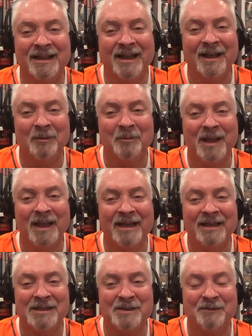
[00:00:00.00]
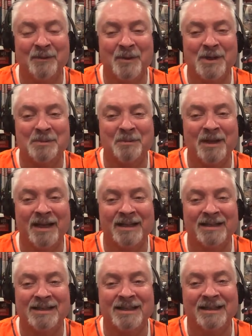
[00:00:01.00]
hell planets, forest
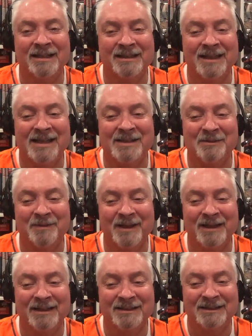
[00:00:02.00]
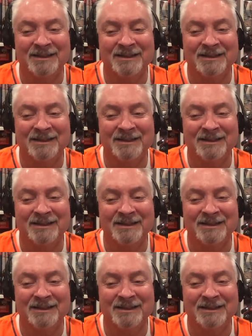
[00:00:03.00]
planets, and desert planets.